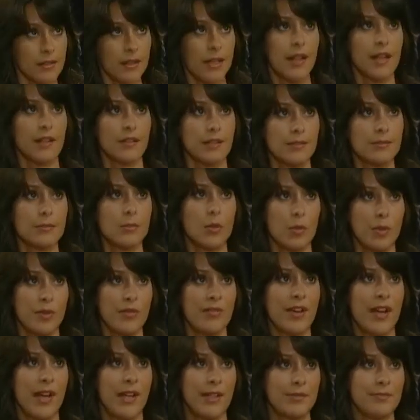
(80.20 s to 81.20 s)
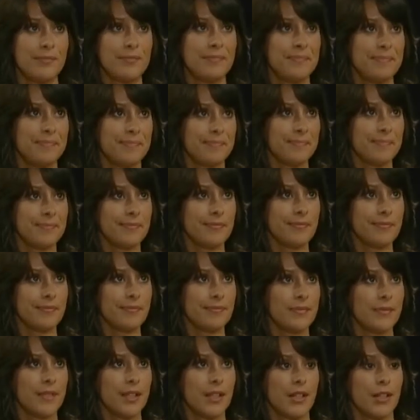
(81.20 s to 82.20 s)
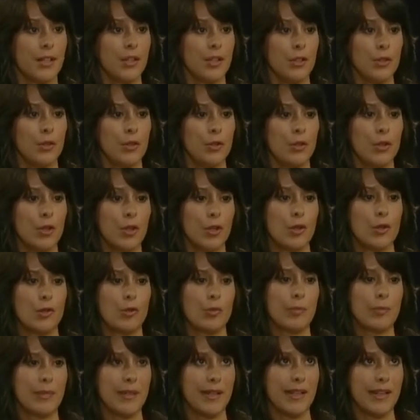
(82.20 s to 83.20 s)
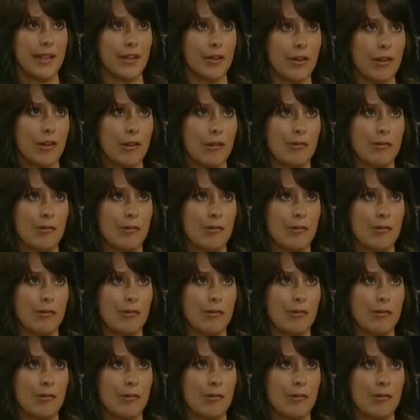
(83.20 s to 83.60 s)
Yeah, we'll be fine. You go be a hero.